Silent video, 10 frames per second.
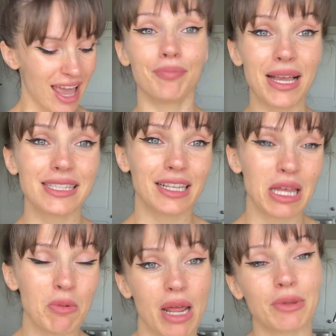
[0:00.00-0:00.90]
Basically
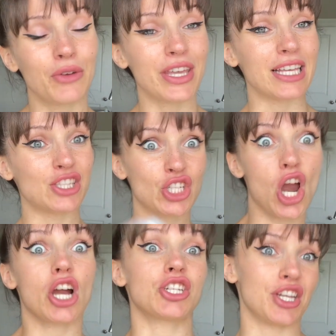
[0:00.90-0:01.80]
what I'm doing is
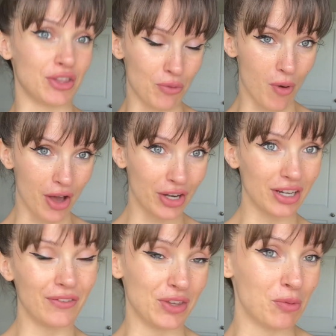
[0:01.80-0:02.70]
charging the water,
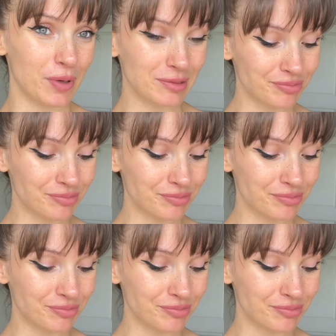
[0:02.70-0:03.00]
if you will.